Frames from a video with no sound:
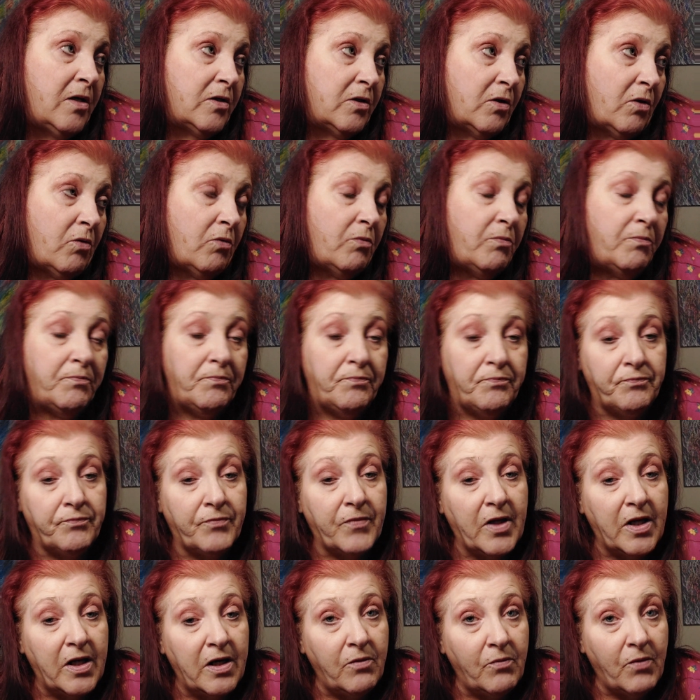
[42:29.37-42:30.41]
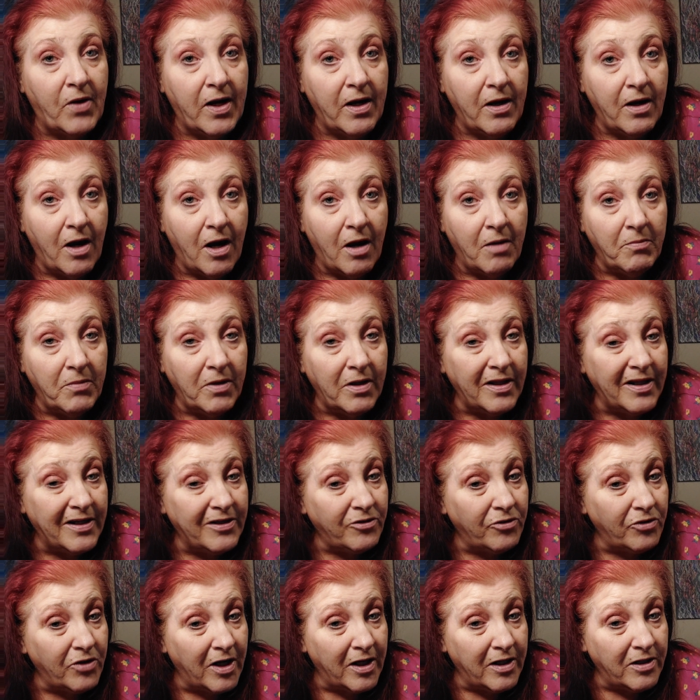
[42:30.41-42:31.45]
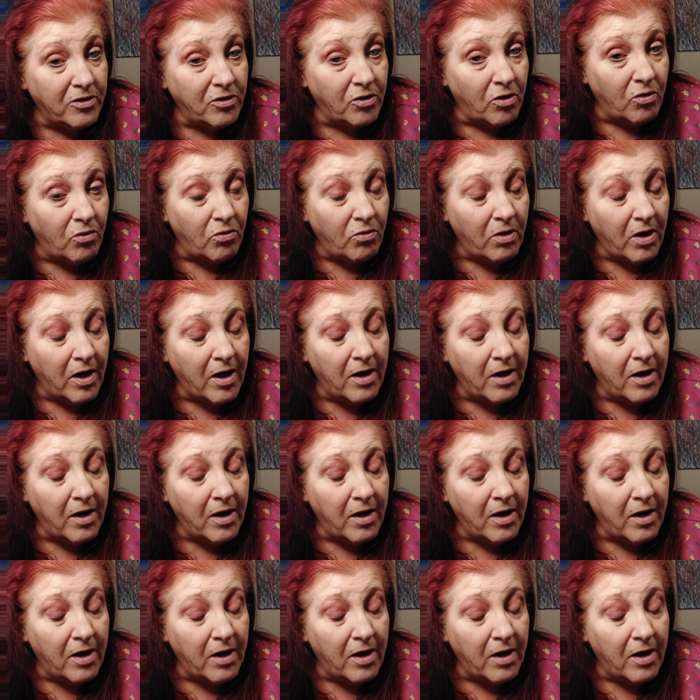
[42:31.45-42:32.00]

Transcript: So, anyway, I'm going to let you guys go.